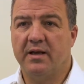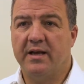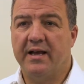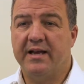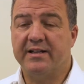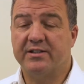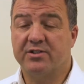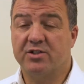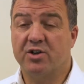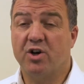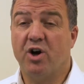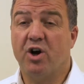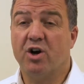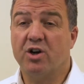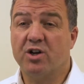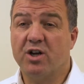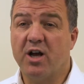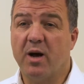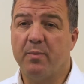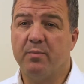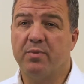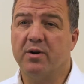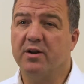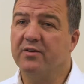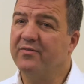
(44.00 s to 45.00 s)
It's got a
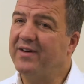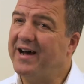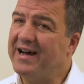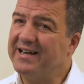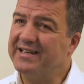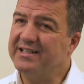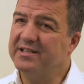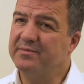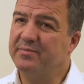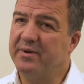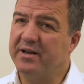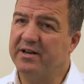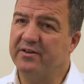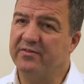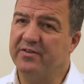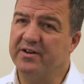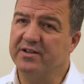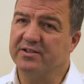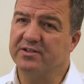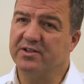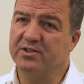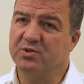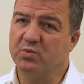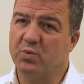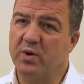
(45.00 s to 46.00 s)
couple of added
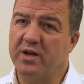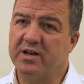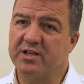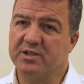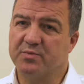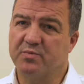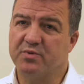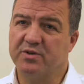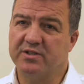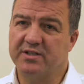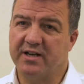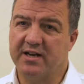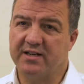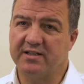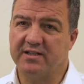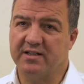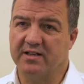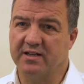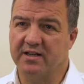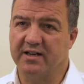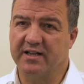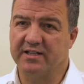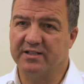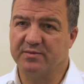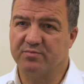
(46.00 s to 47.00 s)
benefits as well as protecting
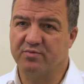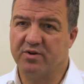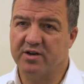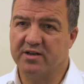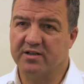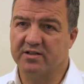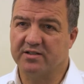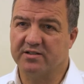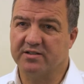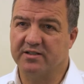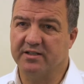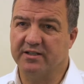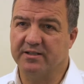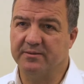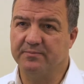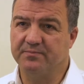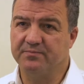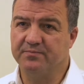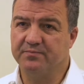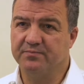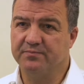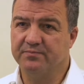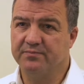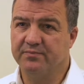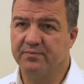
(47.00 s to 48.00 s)
against pregnancy.
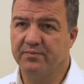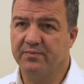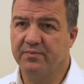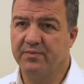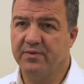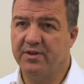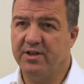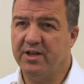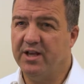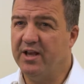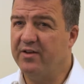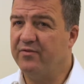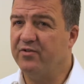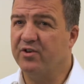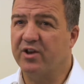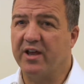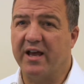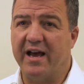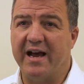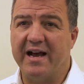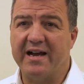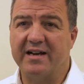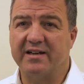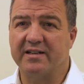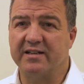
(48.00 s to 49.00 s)
If you
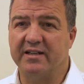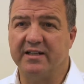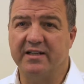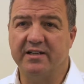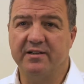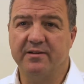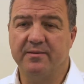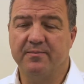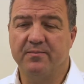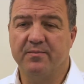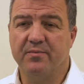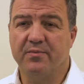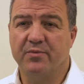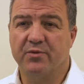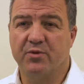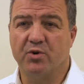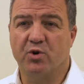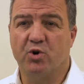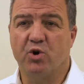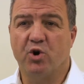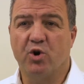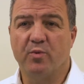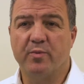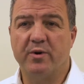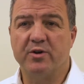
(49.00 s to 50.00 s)
get acne, the
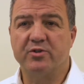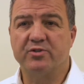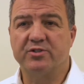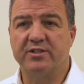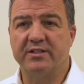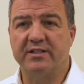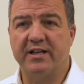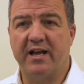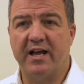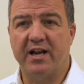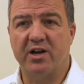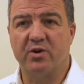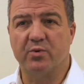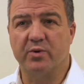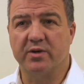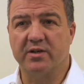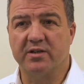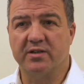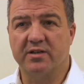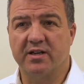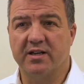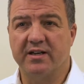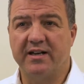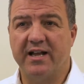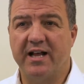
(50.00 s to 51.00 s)
hormones in
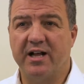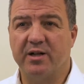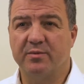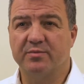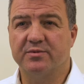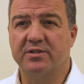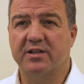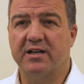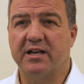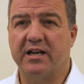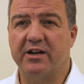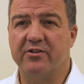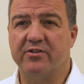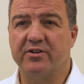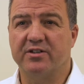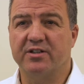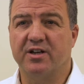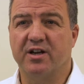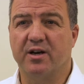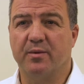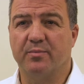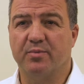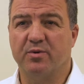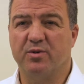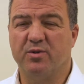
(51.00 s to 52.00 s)
Eloine can help to clear it
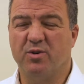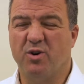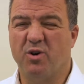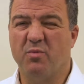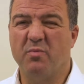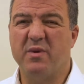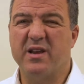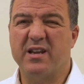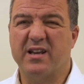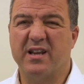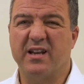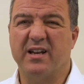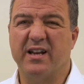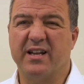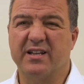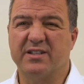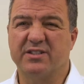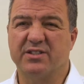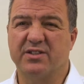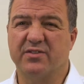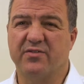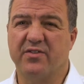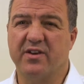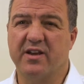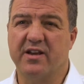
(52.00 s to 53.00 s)
up or make it less
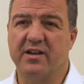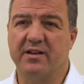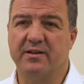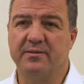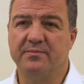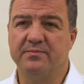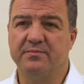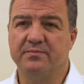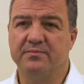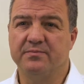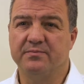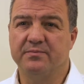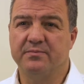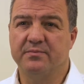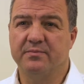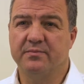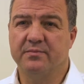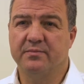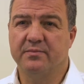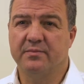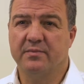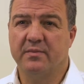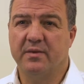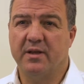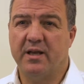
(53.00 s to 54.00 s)
severe.
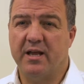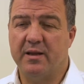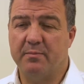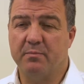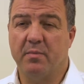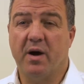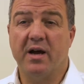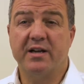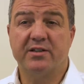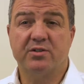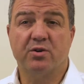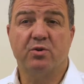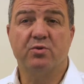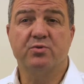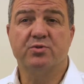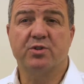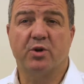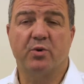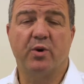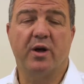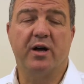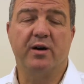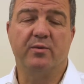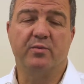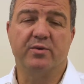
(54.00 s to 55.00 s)
It might also
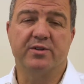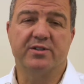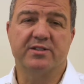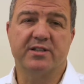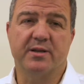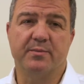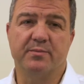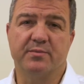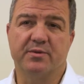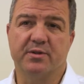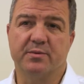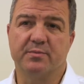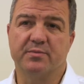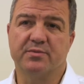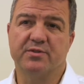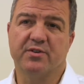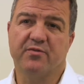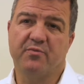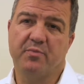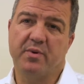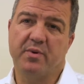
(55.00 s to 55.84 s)
help with symptoms of